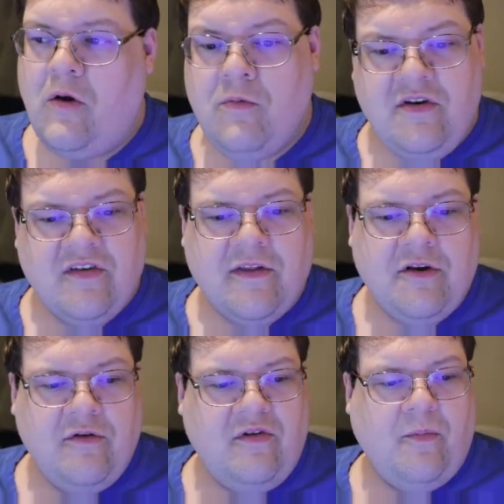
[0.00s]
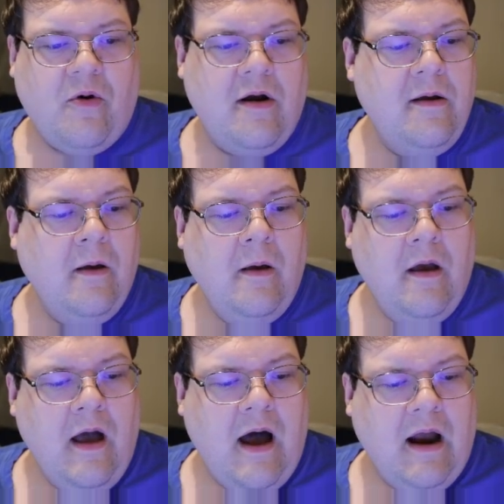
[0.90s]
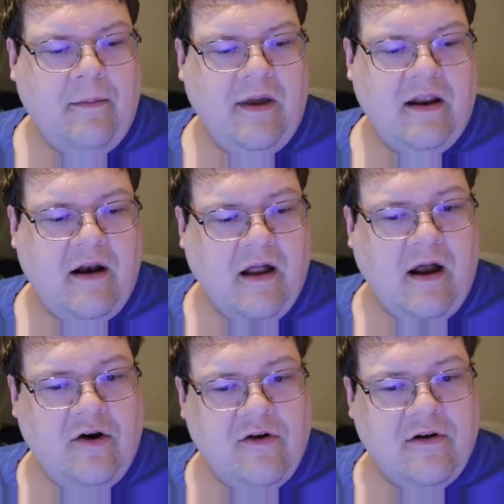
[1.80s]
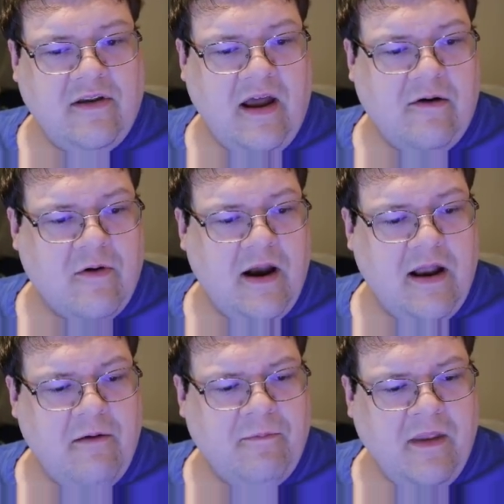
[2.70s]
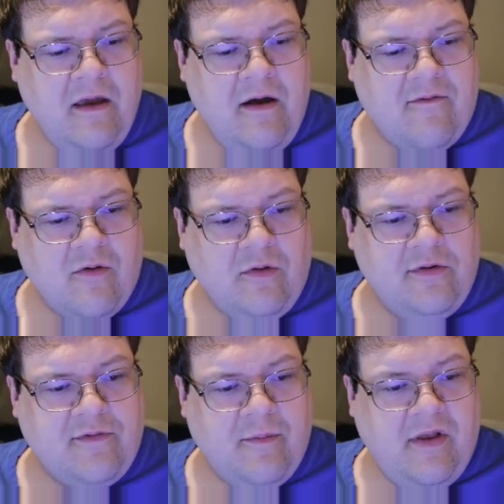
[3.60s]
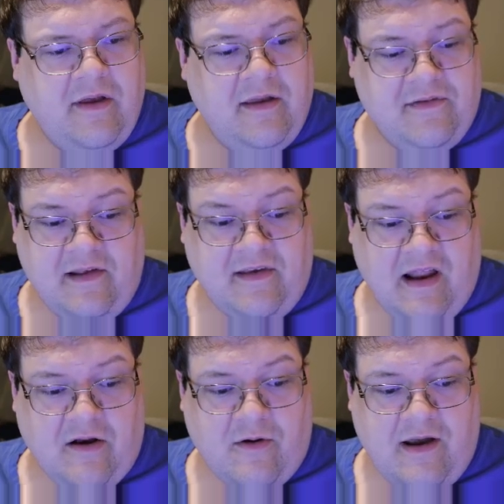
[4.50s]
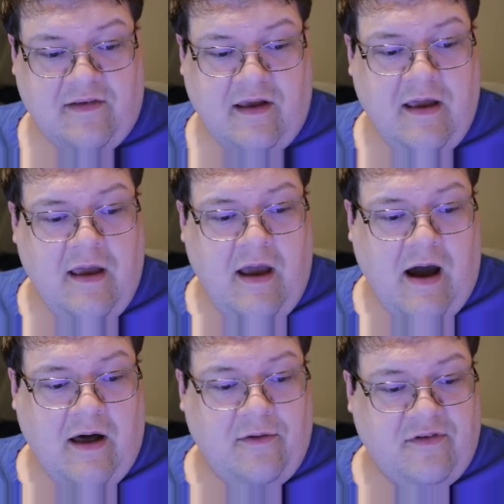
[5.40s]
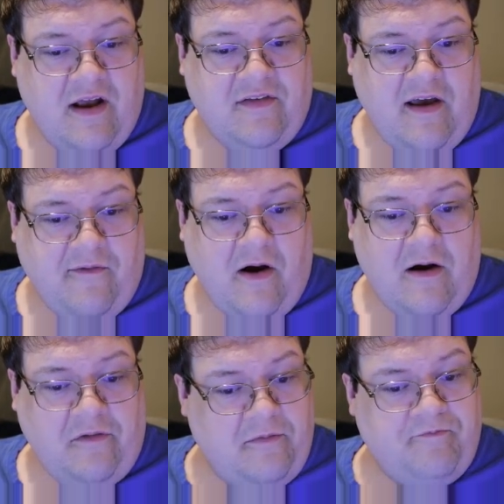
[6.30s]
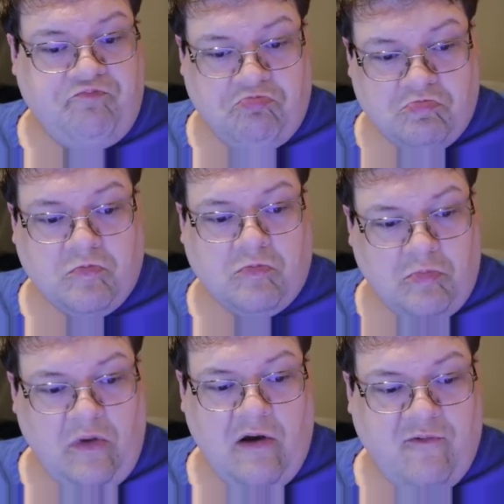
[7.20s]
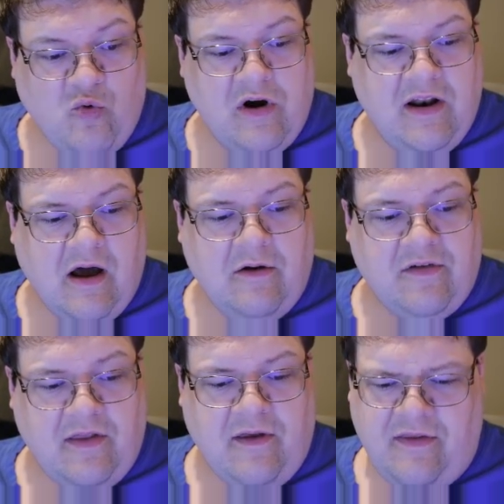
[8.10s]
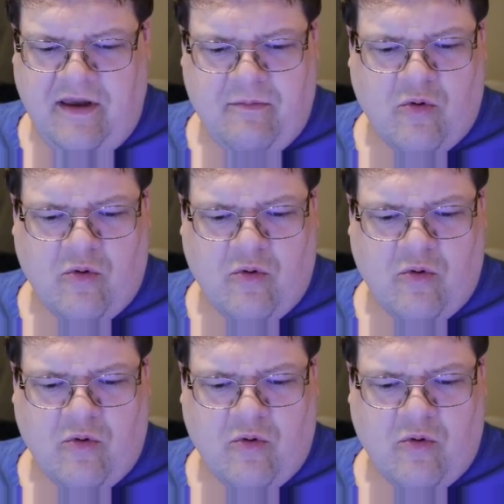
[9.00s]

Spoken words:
we just got the new support. Coming in at 110 right now for old Vermilions. That's kind of crazy. Those nice FRs, $40. I think I'm